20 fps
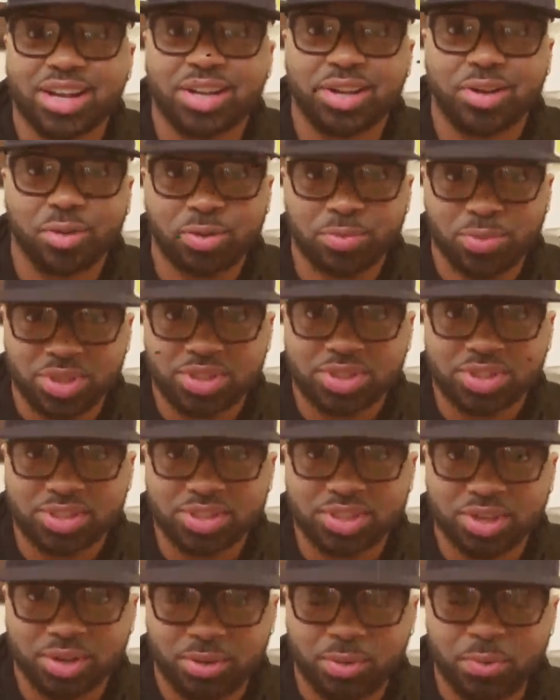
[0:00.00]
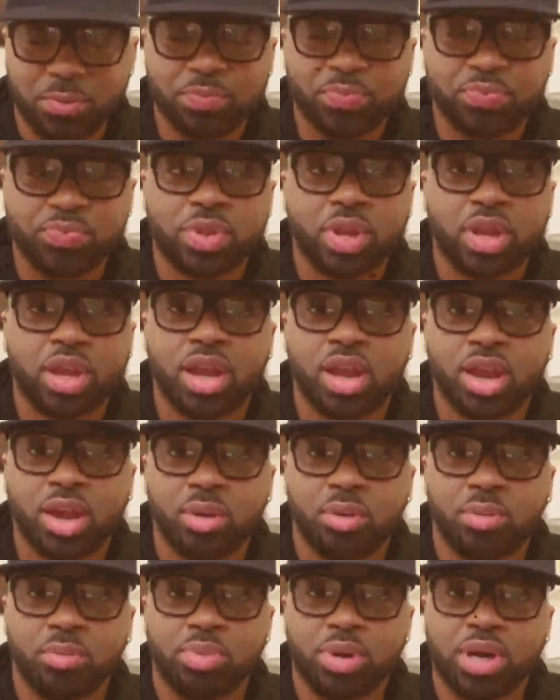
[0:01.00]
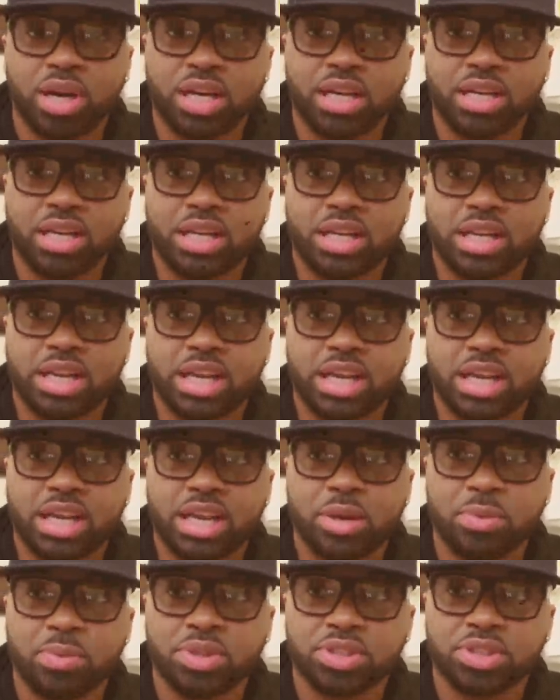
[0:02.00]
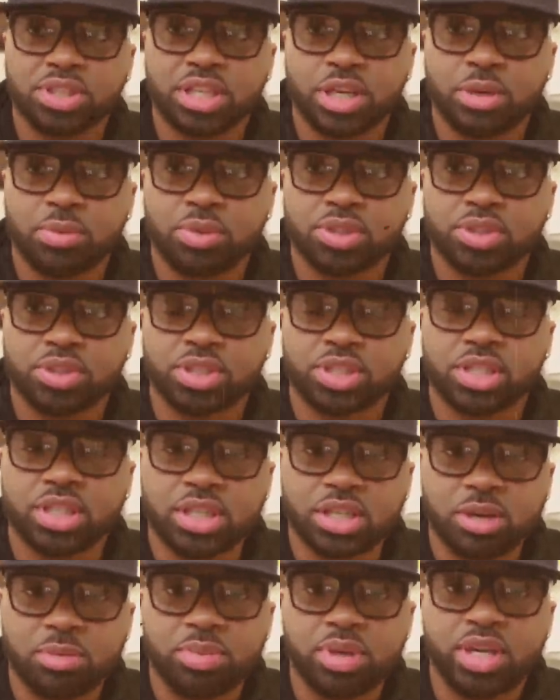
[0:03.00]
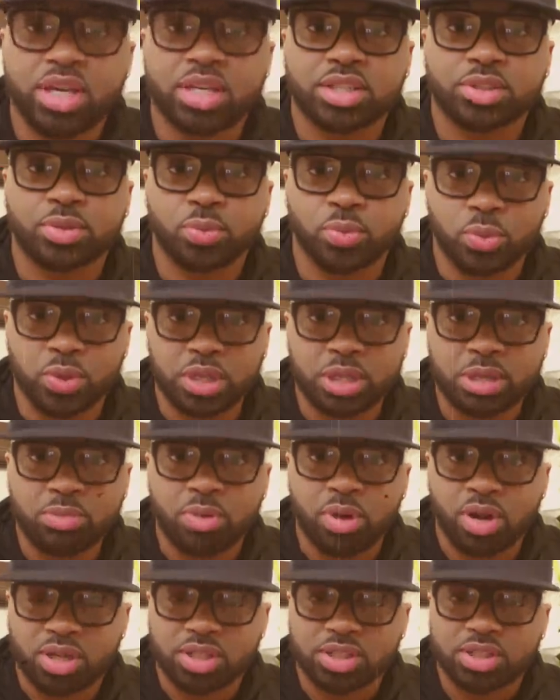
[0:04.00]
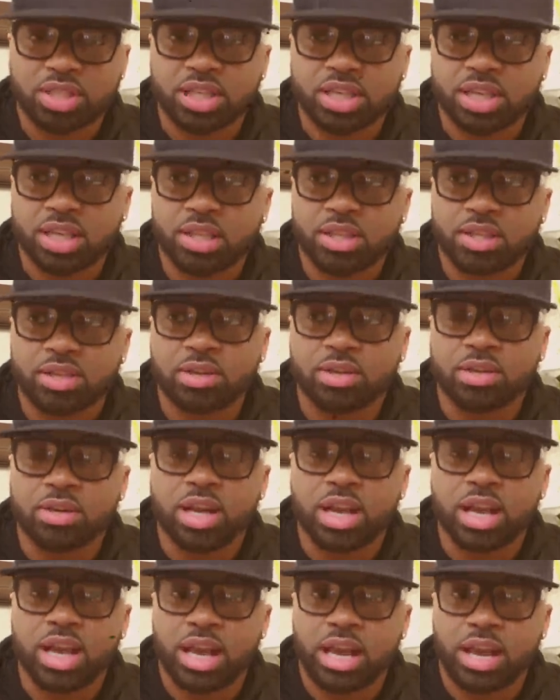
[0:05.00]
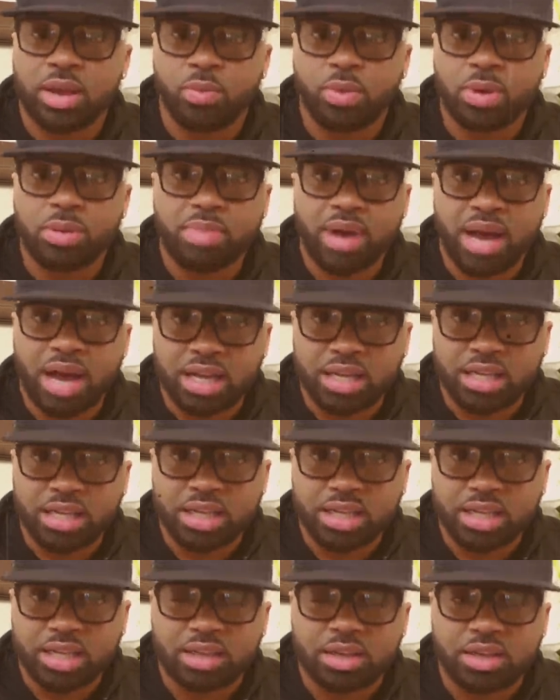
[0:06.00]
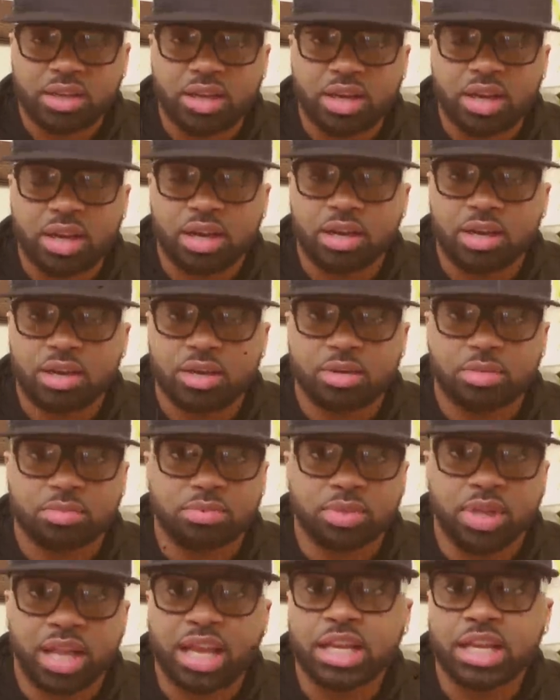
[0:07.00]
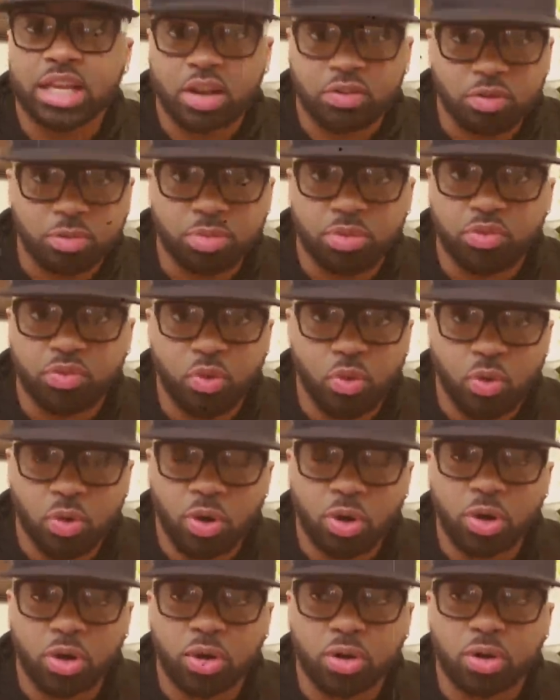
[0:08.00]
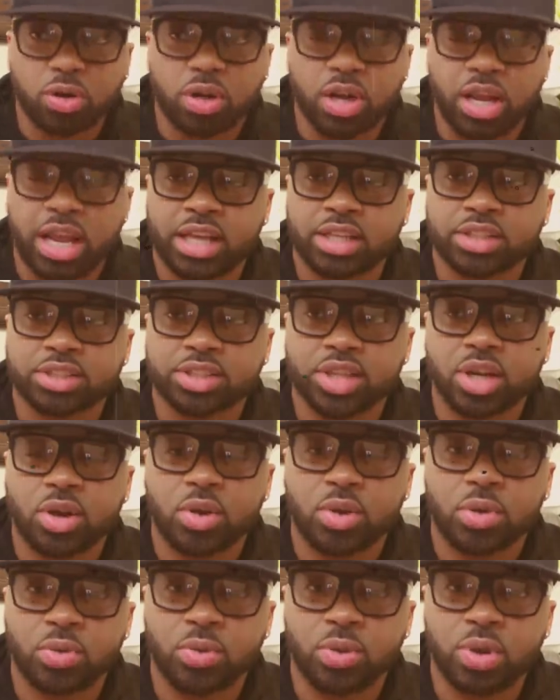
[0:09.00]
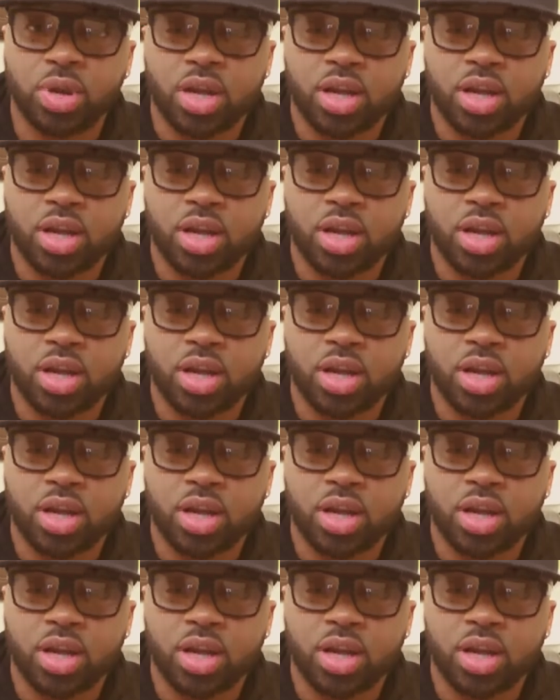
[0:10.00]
Lord rest his soul. But it was good because it really brought us together and we bonded like never before. And so